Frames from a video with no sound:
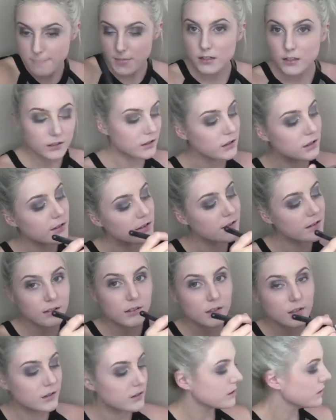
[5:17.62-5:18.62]
Mercier
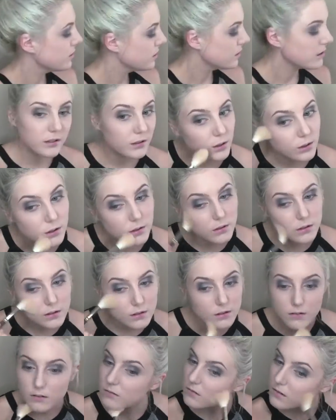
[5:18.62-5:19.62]
translucent
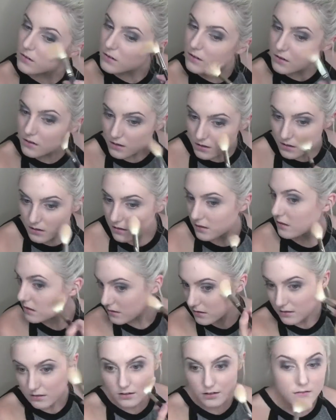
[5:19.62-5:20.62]
powder and I'm just going to swipe
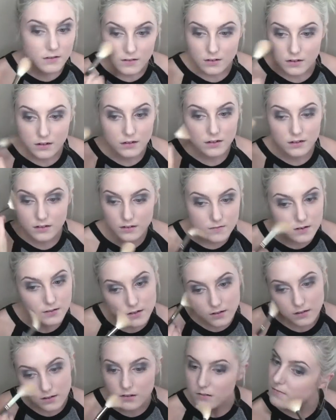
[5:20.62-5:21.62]
that onto my face with
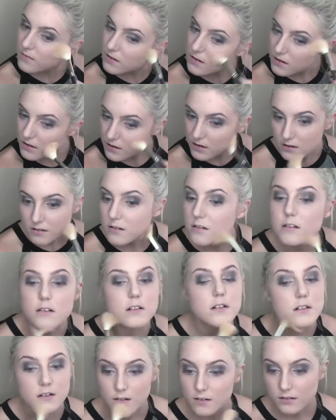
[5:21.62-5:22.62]
any brush.
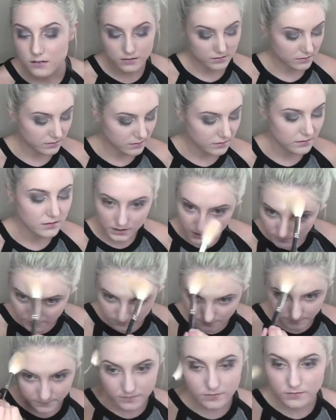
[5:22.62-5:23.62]
This is just
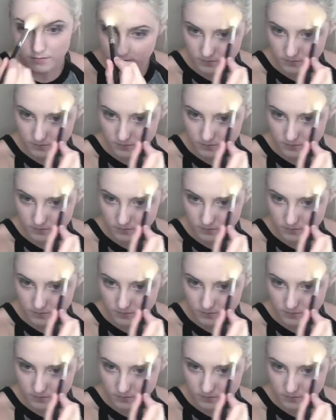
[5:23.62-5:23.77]
going to make